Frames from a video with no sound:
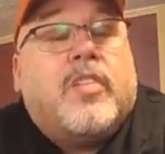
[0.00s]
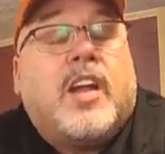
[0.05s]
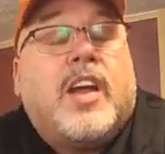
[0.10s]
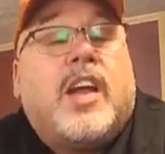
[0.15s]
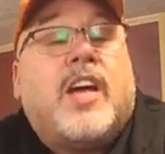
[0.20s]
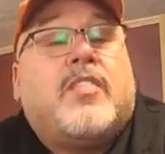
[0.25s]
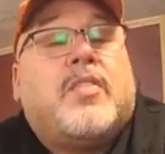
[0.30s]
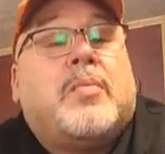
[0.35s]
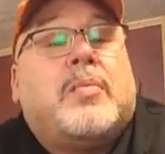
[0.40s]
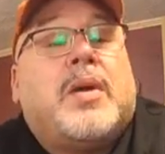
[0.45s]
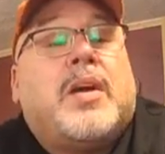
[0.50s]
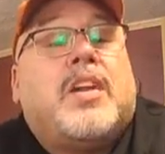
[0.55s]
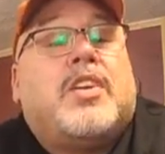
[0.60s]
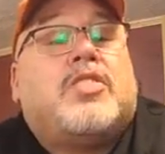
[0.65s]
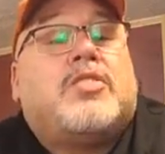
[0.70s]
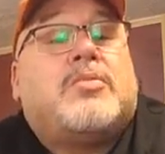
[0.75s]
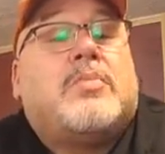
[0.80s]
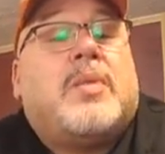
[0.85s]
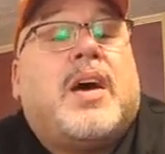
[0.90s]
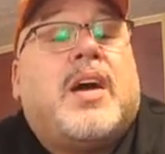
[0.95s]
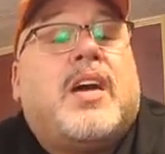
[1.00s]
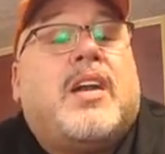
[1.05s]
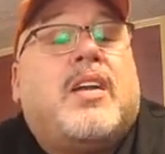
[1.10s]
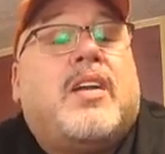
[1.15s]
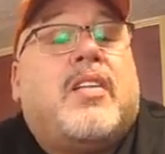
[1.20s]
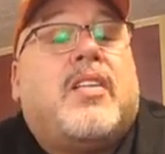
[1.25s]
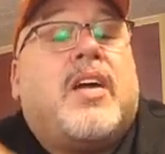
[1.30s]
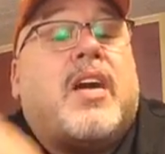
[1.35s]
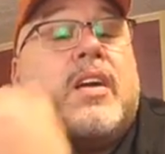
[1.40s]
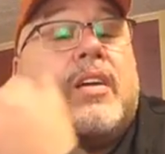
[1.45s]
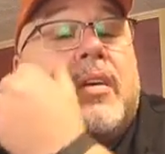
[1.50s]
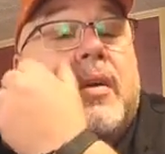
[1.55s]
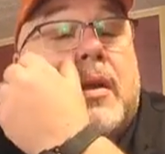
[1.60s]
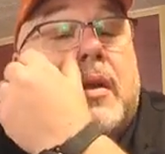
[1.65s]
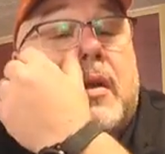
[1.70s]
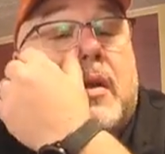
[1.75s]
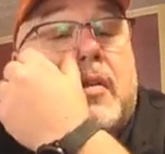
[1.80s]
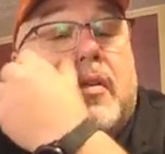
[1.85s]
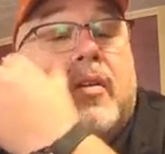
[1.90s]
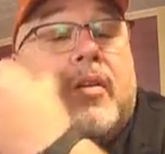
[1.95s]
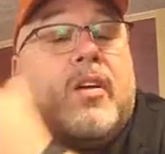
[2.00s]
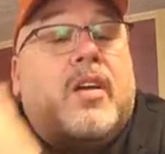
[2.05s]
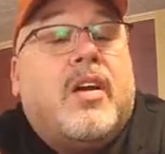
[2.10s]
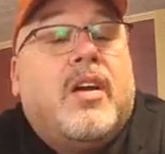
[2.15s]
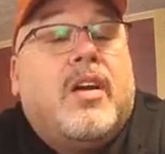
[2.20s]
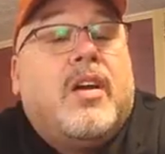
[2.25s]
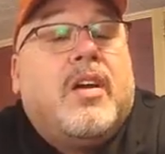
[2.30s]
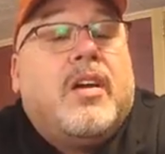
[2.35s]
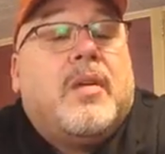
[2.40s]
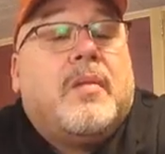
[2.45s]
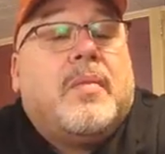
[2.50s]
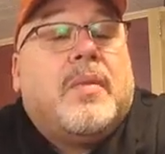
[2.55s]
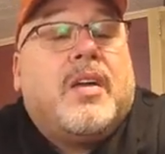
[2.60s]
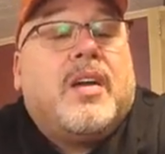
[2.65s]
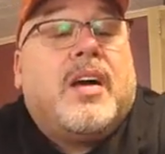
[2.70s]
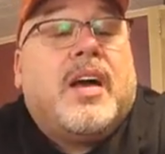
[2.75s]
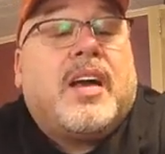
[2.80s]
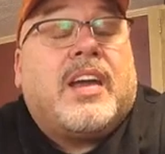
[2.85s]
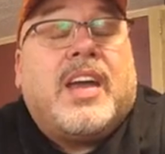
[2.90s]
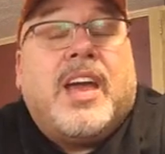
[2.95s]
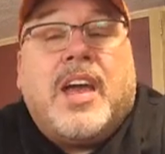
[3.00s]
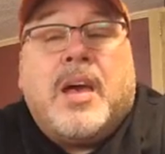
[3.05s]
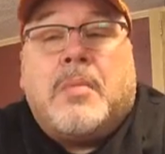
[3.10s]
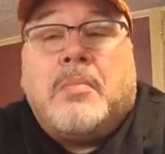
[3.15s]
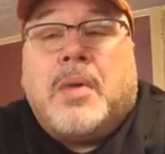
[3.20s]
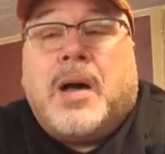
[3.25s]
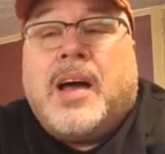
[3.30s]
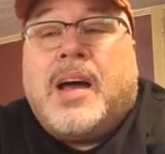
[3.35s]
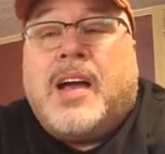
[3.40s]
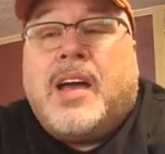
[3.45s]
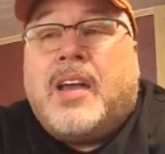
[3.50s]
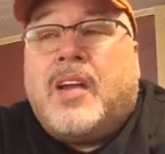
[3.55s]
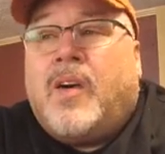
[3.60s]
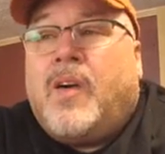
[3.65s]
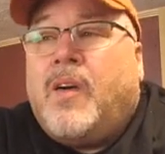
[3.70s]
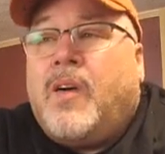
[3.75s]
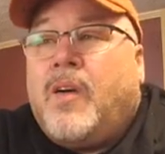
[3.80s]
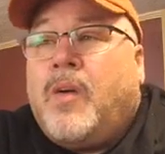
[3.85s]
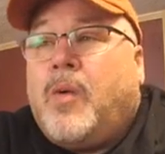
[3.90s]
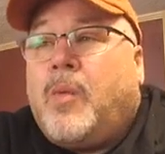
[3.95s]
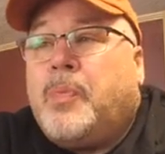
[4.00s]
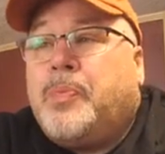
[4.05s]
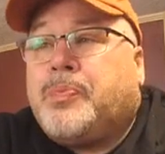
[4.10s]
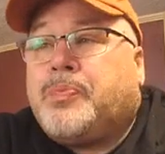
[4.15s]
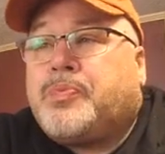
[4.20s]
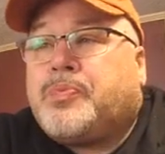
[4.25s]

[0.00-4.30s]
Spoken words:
and I haven't managed to buy any of that yet either. I can't buy it all.